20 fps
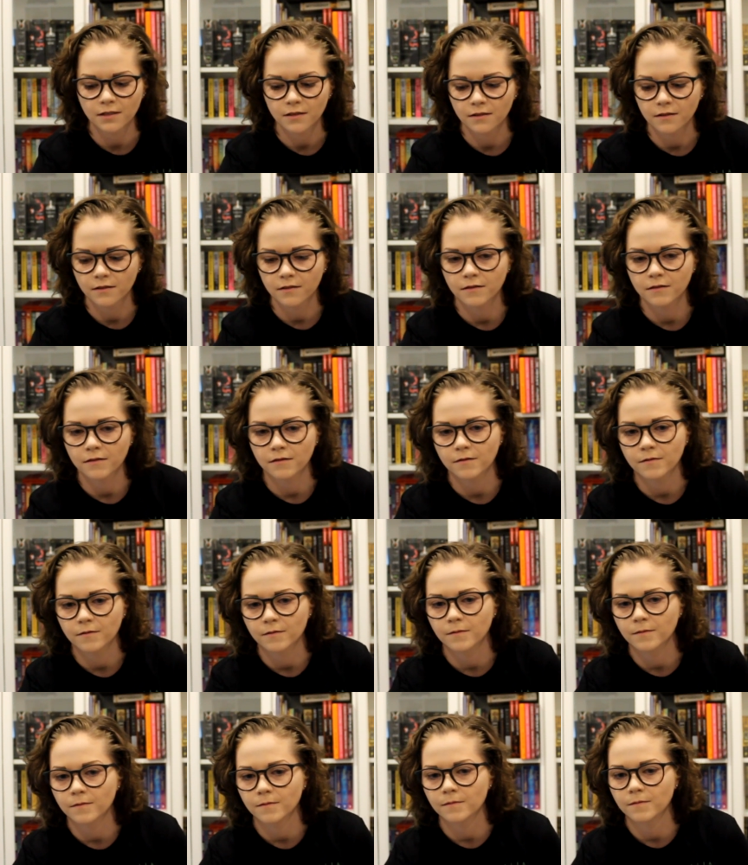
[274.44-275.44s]

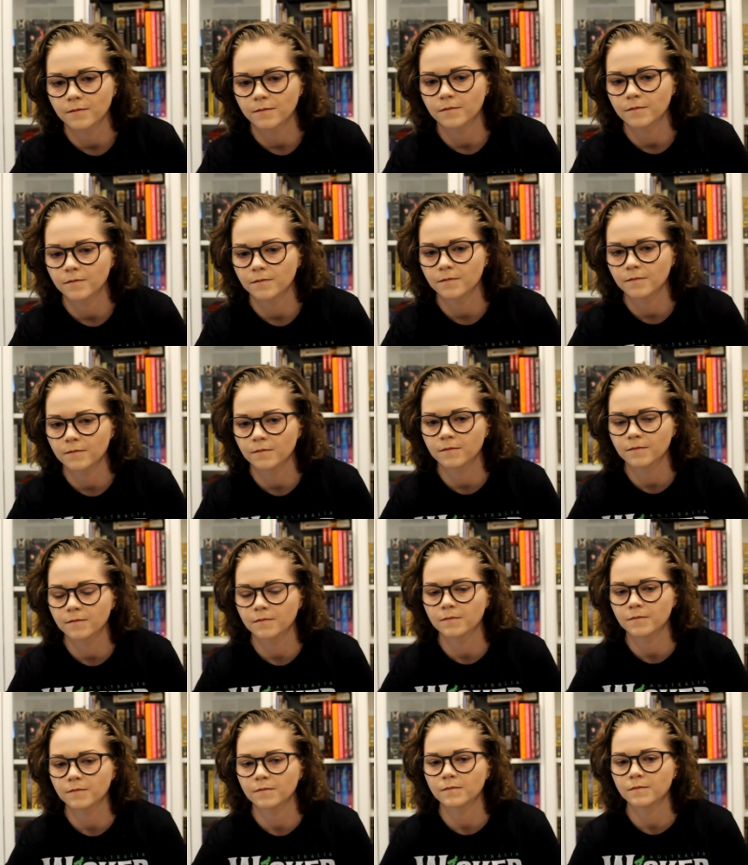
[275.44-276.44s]

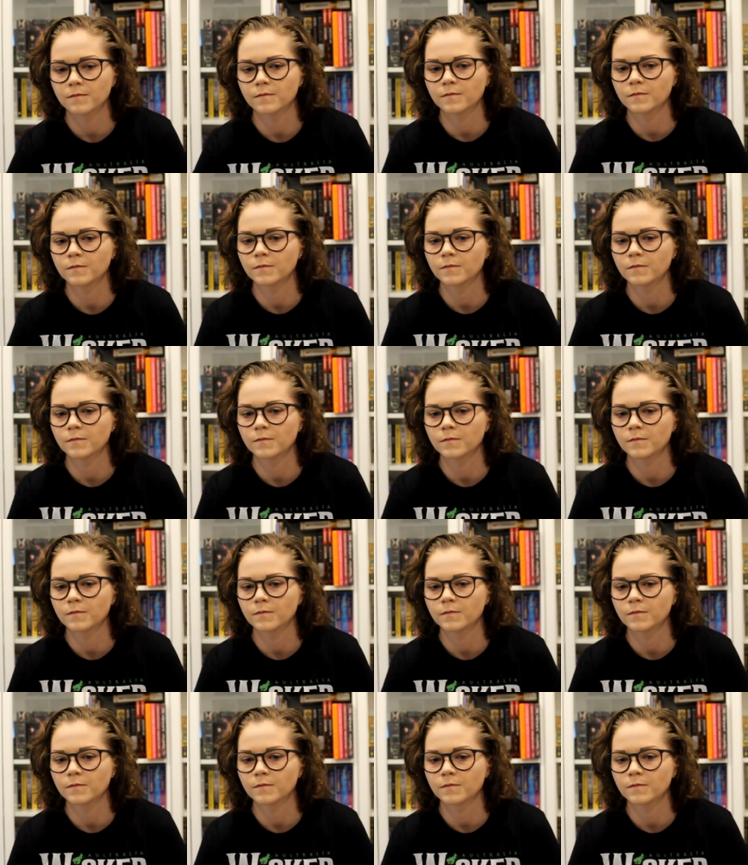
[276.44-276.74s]
(silence)